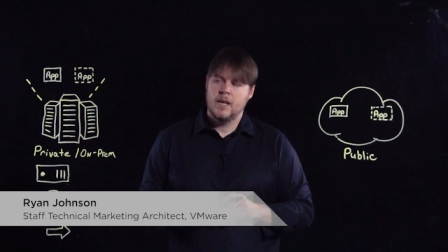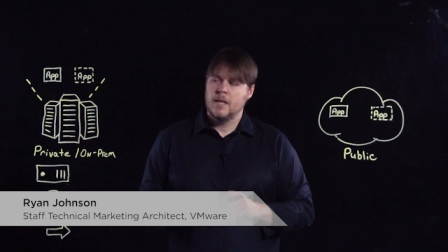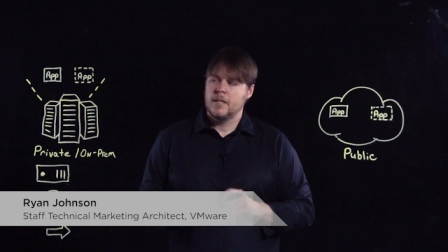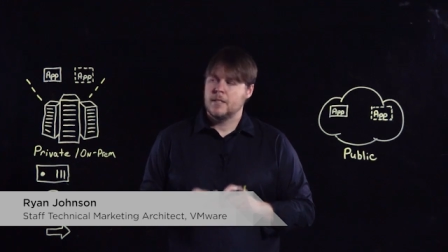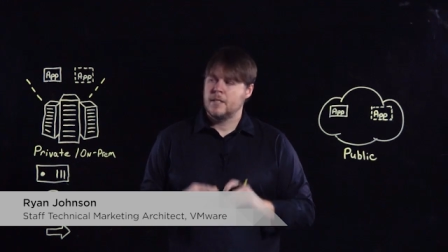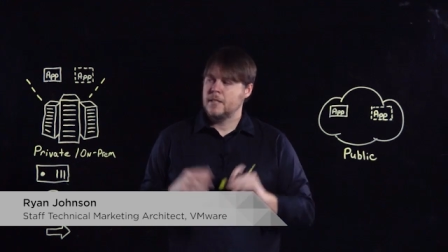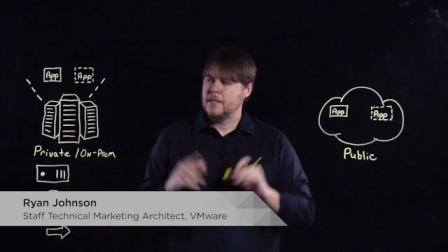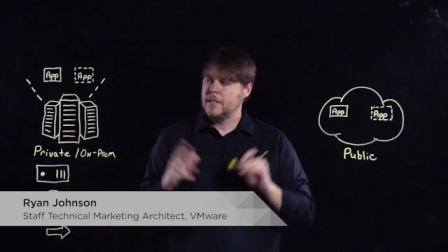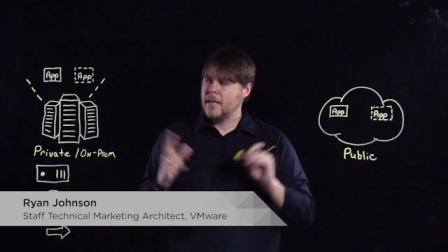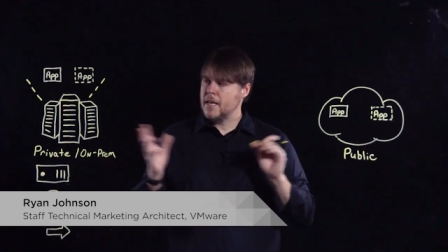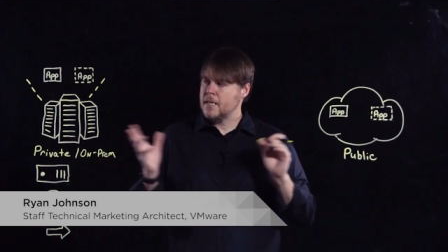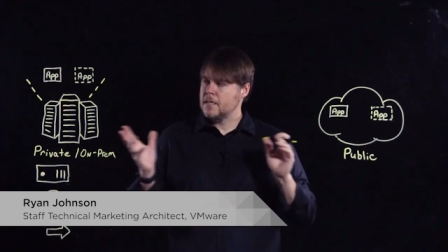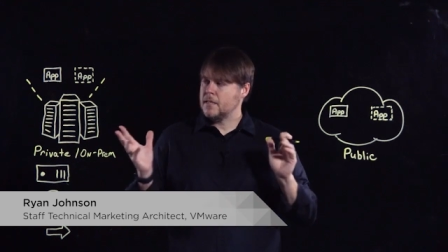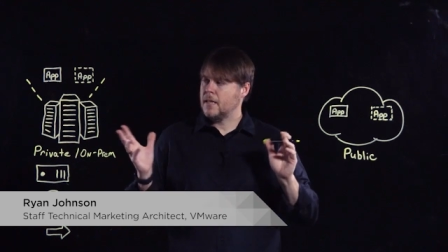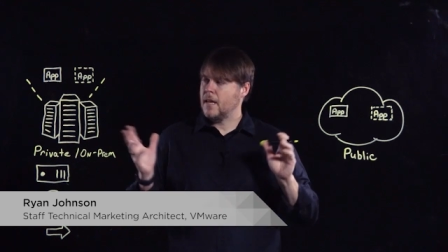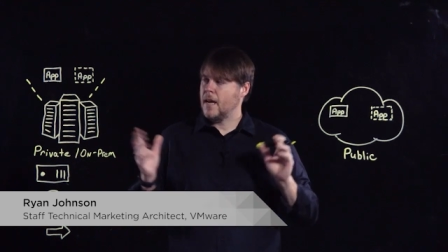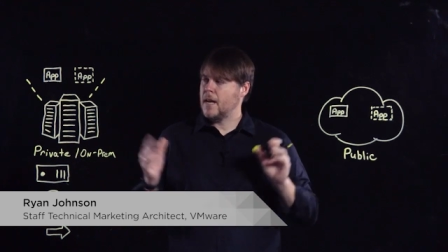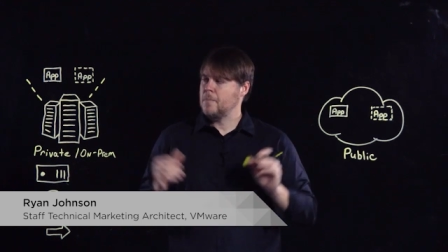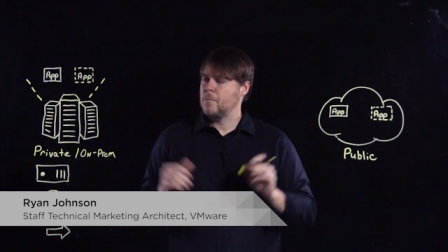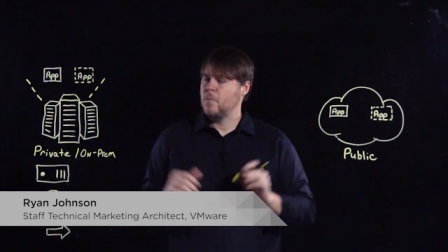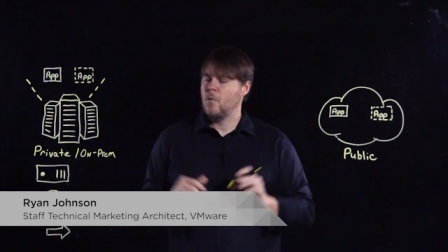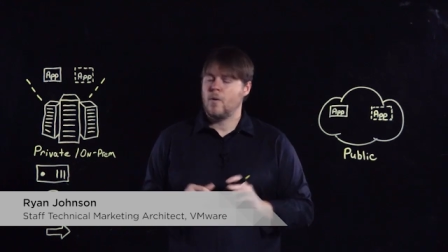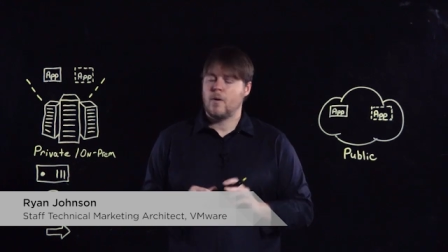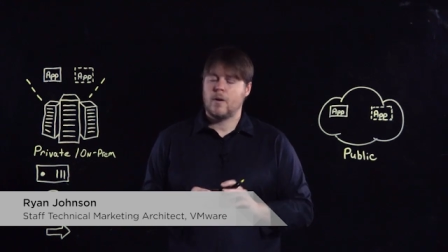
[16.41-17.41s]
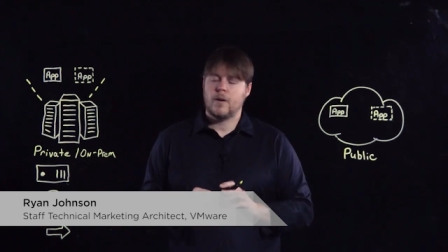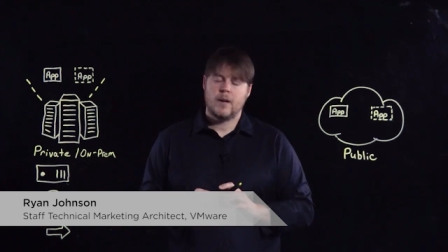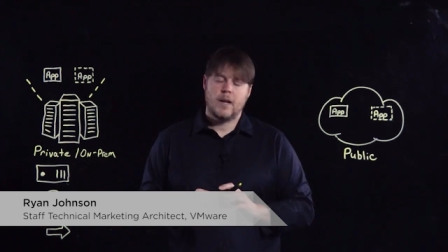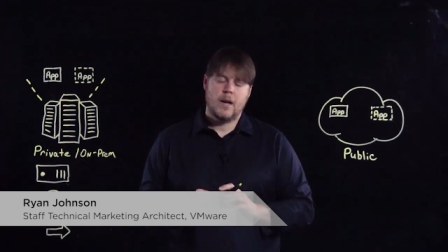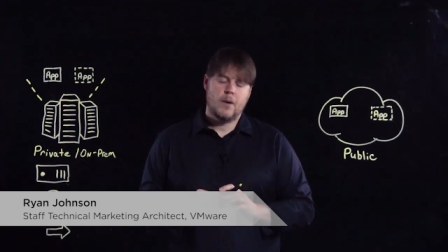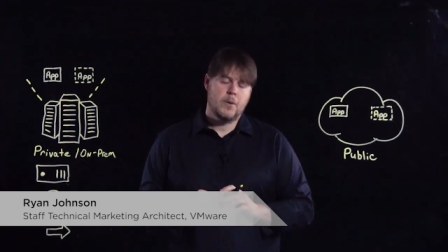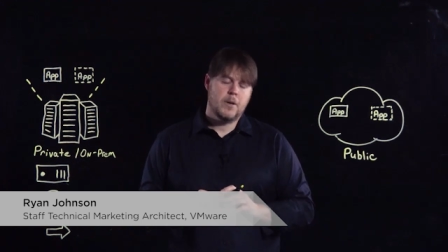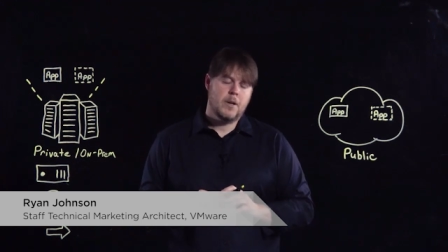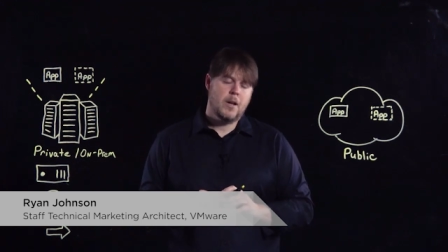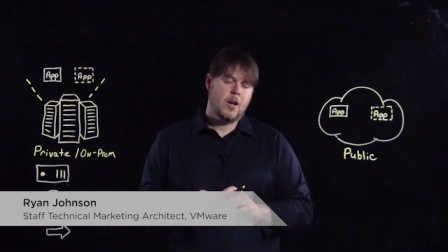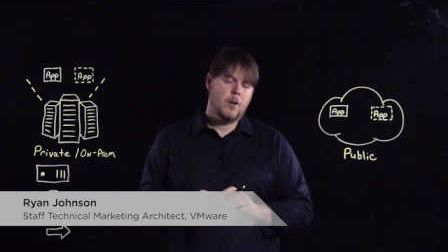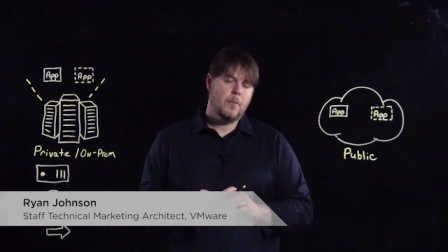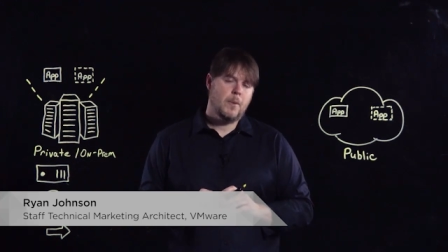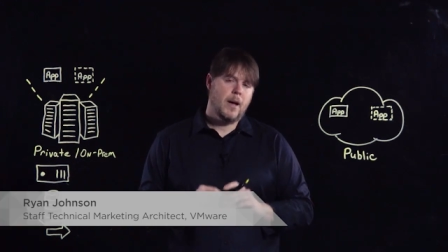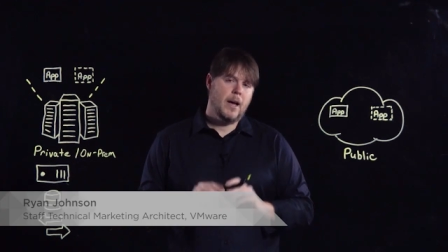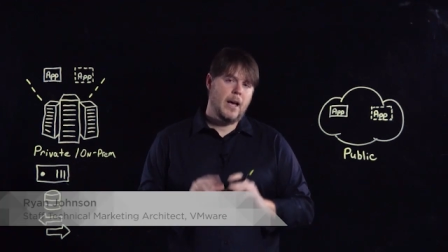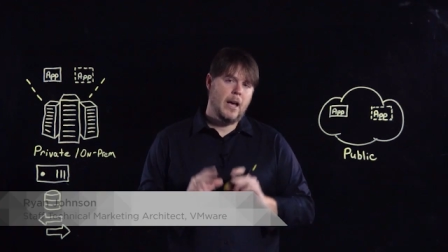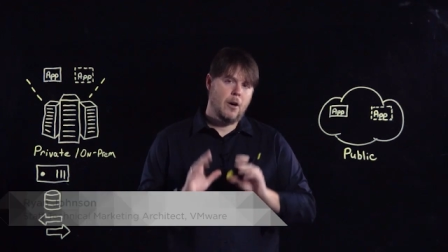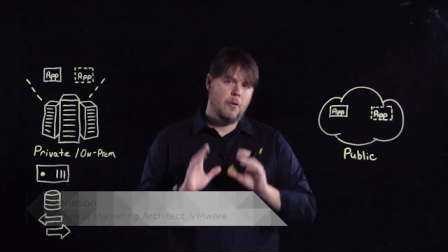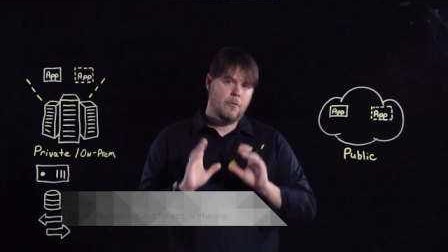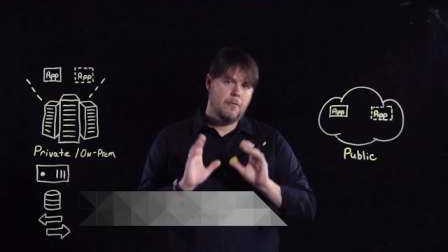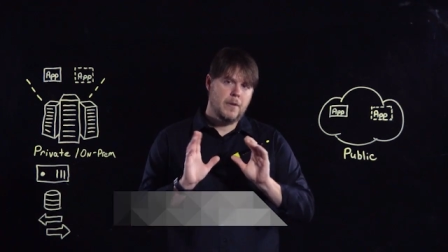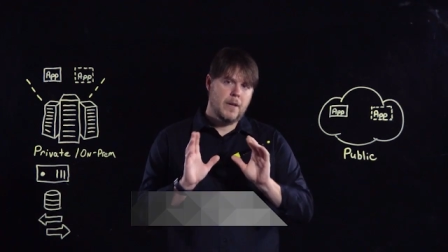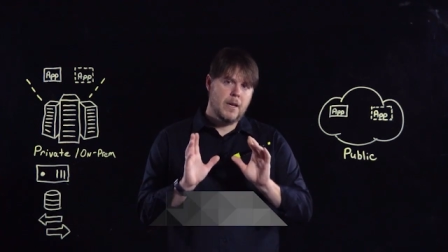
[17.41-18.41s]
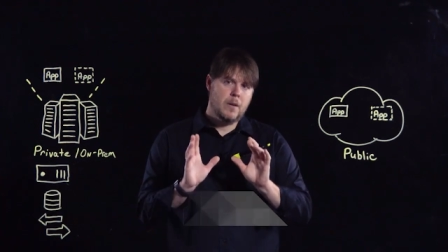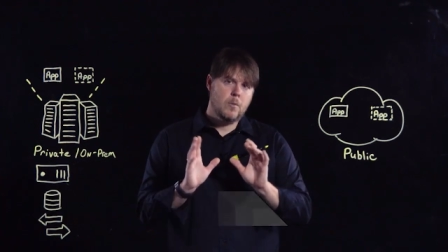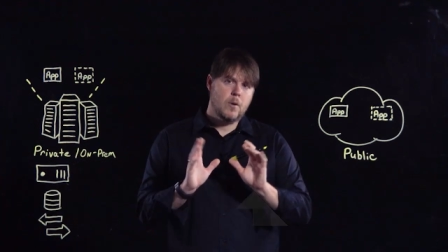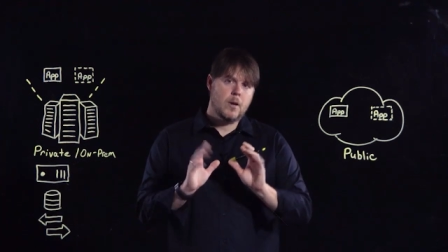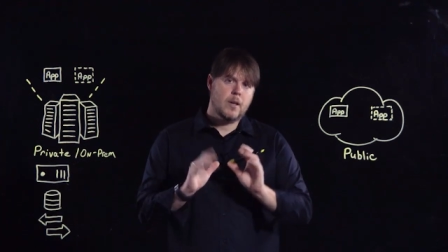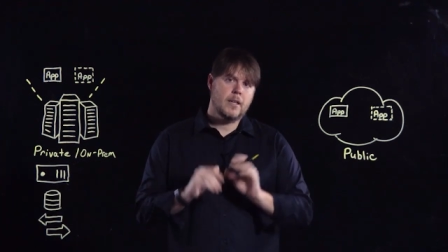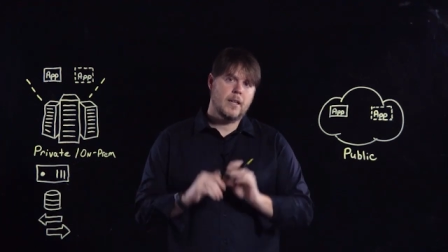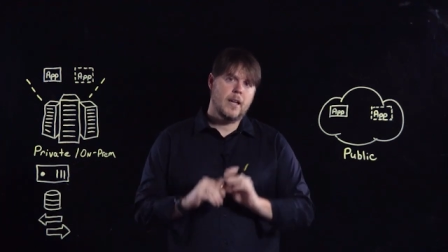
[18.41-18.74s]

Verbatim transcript: In today's Lightboard, I want to talk about how VMware